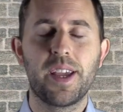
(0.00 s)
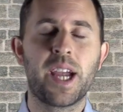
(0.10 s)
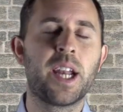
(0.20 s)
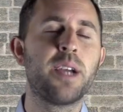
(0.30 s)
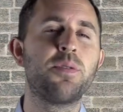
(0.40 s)

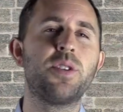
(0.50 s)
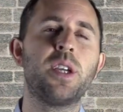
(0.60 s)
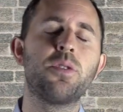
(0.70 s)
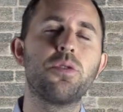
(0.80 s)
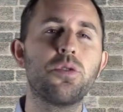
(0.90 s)
And I've
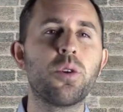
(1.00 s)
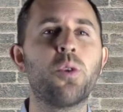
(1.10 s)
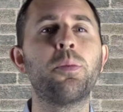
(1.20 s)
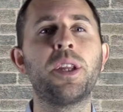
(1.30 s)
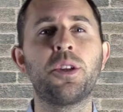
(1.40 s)
seen
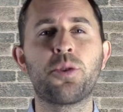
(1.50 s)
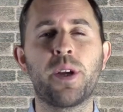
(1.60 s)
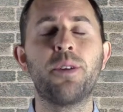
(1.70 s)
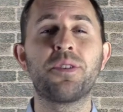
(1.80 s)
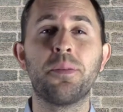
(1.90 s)
so many
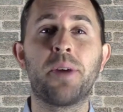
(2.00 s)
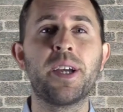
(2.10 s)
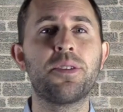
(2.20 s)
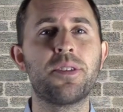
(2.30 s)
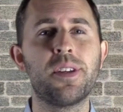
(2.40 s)
trainers in
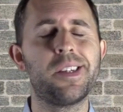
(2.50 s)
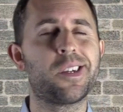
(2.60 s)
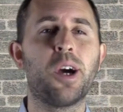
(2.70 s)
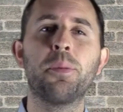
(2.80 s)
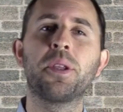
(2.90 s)
my city
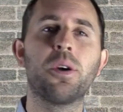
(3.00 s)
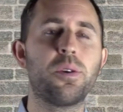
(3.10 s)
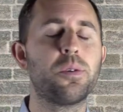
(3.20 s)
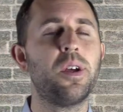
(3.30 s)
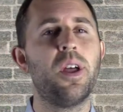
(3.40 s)
come and
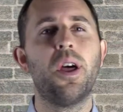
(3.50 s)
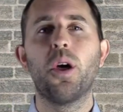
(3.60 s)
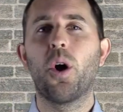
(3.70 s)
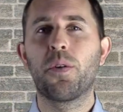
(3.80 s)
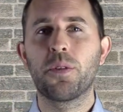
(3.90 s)
go
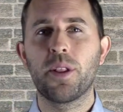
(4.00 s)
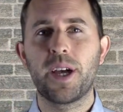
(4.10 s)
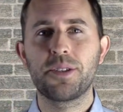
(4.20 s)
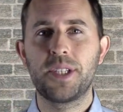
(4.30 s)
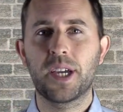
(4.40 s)
over the
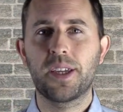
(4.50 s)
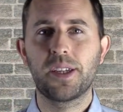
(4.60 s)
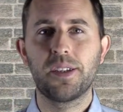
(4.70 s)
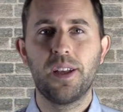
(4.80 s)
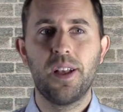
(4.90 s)
last
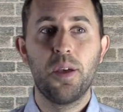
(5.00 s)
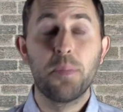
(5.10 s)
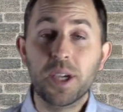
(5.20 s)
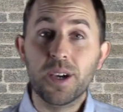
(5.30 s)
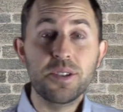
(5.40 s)
decade
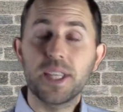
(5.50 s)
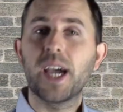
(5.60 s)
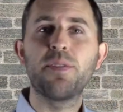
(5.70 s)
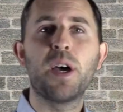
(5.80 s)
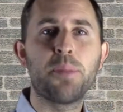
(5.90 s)
because they
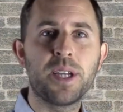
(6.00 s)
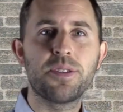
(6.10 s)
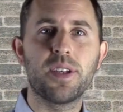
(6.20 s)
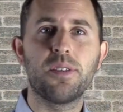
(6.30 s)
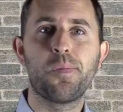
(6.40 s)
have that
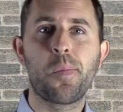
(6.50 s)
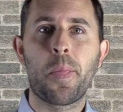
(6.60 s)
mindset.